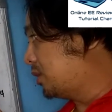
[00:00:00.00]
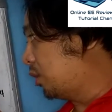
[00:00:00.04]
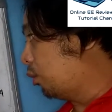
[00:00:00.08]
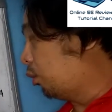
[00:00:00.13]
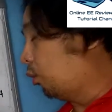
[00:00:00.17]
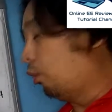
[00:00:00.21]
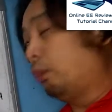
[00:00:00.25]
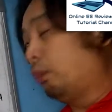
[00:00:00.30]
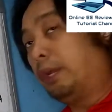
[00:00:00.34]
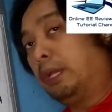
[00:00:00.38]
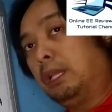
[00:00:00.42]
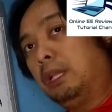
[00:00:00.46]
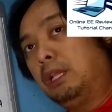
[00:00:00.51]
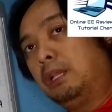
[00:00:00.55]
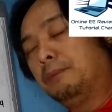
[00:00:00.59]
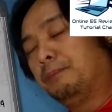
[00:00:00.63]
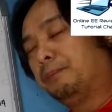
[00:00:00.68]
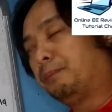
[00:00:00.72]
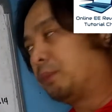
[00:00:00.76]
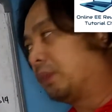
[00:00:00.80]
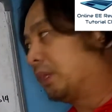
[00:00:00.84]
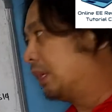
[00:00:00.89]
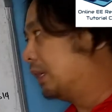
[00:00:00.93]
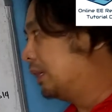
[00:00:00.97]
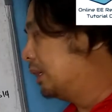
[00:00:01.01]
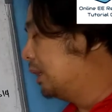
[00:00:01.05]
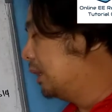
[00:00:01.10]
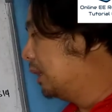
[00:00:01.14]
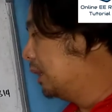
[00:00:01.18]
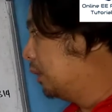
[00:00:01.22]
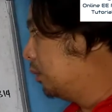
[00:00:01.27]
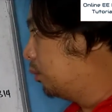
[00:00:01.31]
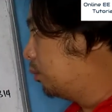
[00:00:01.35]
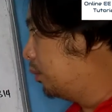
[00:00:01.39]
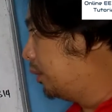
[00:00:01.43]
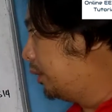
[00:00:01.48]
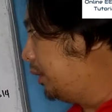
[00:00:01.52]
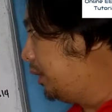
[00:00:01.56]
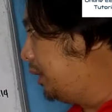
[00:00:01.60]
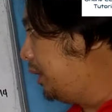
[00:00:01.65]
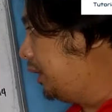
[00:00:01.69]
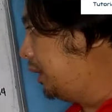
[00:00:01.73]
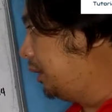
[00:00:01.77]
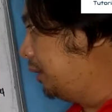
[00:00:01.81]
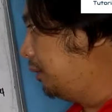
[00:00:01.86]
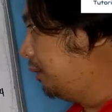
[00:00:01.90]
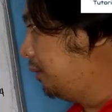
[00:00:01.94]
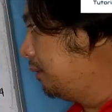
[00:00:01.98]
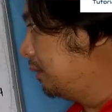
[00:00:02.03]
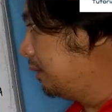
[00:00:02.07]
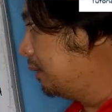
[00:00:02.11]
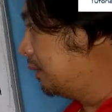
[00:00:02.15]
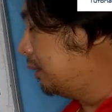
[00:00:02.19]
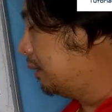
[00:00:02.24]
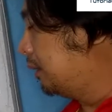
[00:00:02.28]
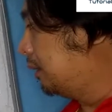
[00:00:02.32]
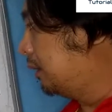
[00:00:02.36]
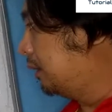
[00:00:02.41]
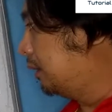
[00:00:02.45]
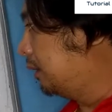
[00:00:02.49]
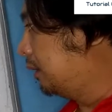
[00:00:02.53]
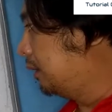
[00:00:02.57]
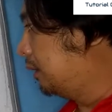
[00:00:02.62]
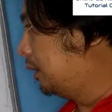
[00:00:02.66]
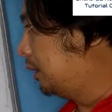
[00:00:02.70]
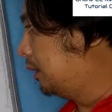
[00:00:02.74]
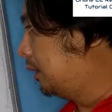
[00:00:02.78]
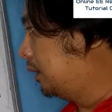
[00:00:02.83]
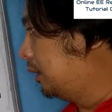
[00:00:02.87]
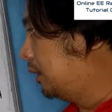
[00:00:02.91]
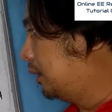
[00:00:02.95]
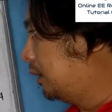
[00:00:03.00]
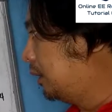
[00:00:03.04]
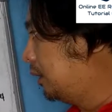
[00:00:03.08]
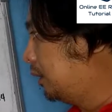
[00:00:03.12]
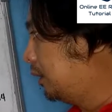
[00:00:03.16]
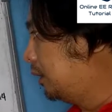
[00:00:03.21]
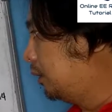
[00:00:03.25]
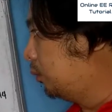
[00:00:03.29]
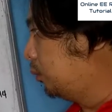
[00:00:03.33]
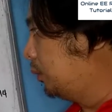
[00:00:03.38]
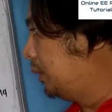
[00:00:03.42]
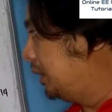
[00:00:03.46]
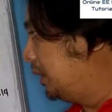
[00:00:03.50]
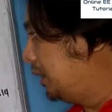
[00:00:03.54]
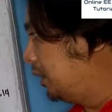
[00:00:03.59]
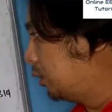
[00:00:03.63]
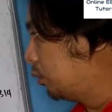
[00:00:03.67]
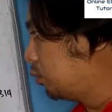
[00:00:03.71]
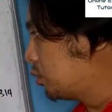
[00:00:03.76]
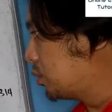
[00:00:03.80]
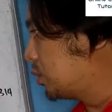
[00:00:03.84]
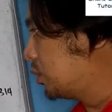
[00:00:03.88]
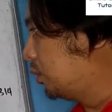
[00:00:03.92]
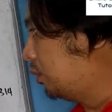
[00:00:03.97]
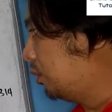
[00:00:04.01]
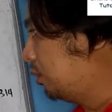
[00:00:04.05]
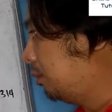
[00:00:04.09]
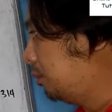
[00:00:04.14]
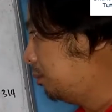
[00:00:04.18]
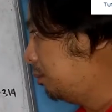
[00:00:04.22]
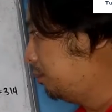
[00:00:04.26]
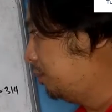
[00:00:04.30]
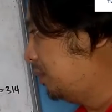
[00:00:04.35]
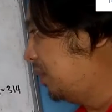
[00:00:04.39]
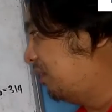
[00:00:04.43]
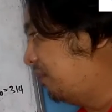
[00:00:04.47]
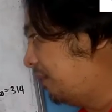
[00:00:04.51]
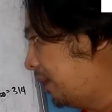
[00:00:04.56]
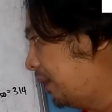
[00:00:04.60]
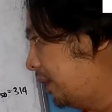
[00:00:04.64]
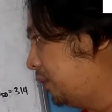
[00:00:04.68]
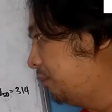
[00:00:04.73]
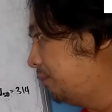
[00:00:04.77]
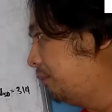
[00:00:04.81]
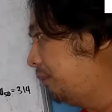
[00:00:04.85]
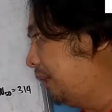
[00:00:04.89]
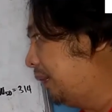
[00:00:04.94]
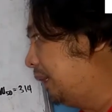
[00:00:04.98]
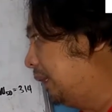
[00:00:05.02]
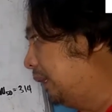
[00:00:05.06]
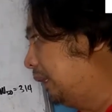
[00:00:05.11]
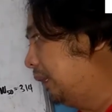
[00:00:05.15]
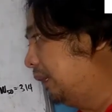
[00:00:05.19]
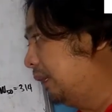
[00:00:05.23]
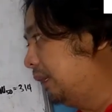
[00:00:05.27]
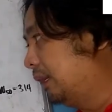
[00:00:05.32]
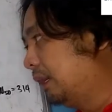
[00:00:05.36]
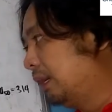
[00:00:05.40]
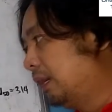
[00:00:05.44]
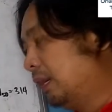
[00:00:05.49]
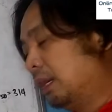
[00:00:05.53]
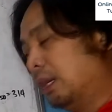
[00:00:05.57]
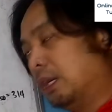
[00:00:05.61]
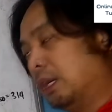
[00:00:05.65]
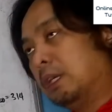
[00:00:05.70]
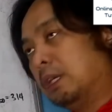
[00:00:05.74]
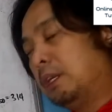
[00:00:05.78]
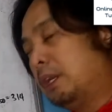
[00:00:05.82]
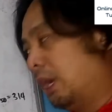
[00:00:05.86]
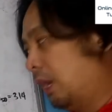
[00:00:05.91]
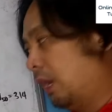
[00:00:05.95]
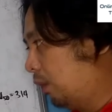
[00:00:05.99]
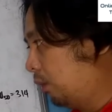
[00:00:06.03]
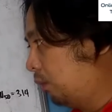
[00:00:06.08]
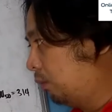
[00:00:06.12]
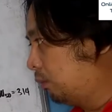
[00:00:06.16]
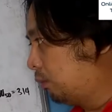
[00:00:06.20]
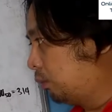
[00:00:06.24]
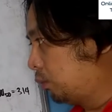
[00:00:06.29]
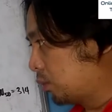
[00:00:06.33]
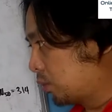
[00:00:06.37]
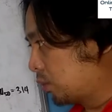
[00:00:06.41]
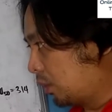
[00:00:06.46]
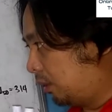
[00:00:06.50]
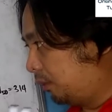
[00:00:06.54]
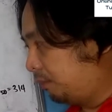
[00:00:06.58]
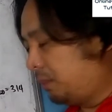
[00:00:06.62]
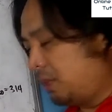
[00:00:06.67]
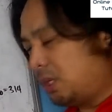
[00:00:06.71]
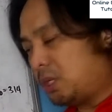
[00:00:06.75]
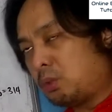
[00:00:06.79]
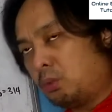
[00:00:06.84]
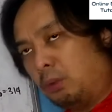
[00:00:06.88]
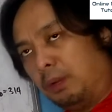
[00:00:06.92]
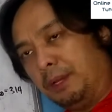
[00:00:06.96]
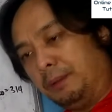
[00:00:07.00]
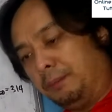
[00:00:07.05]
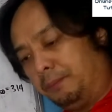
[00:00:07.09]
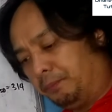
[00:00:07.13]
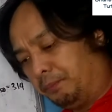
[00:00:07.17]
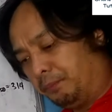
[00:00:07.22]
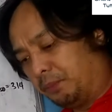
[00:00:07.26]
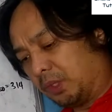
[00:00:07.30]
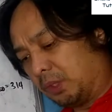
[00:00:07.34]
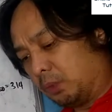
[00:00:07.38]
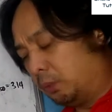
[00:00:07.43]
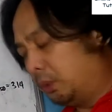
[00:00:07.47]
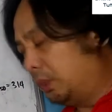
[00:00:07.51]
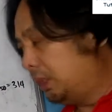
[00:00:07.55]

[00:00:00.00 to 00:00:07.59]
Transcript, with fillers: a coil wherein uh, we need to solve the value of L. Now, to solve this one, we